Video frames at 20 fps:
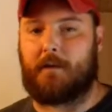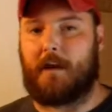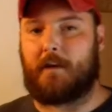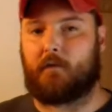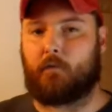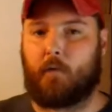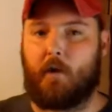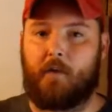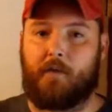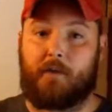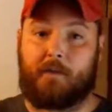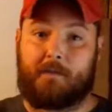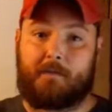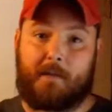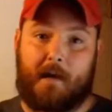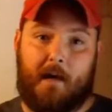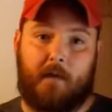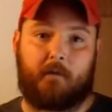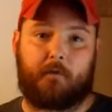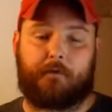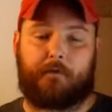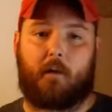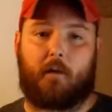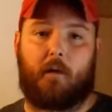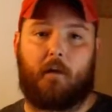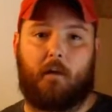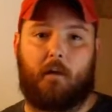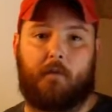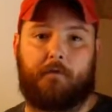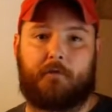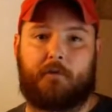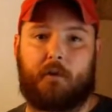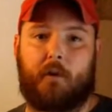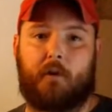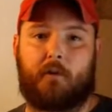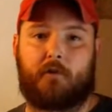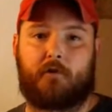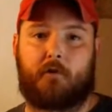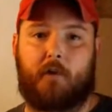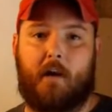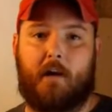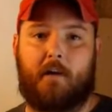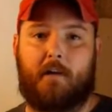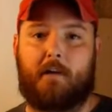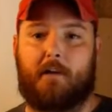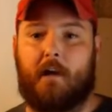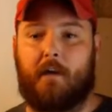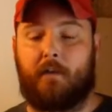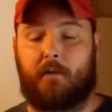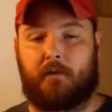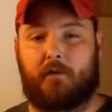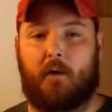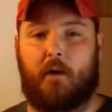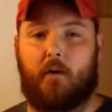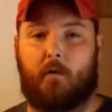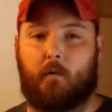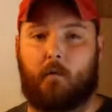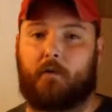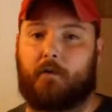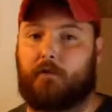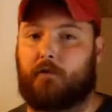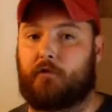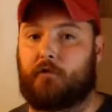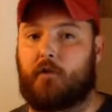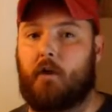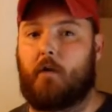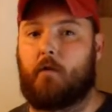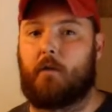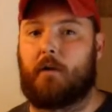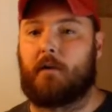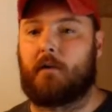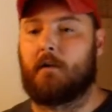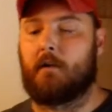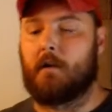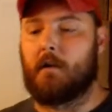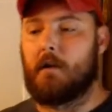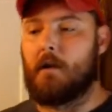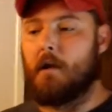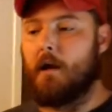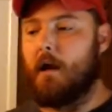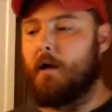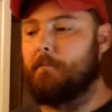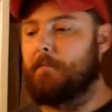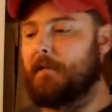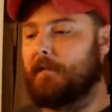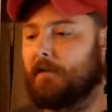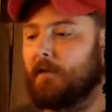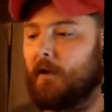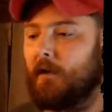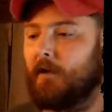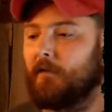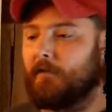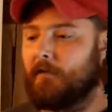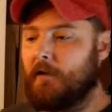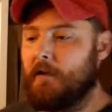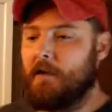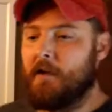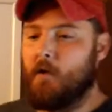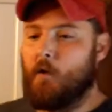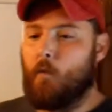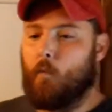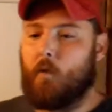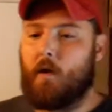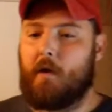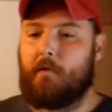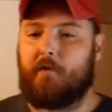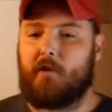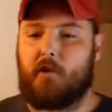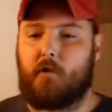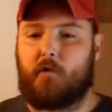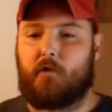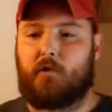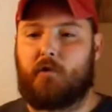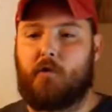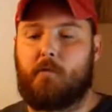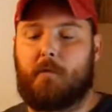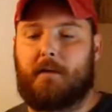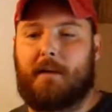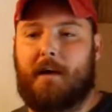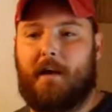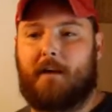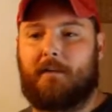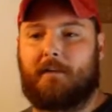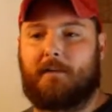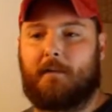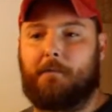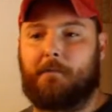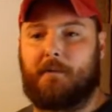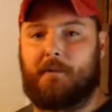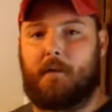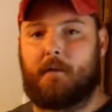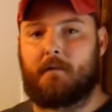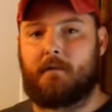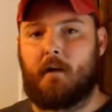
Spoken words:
Too many people are humanizing canines, and that's where the downfall of dog training and the dog world is going,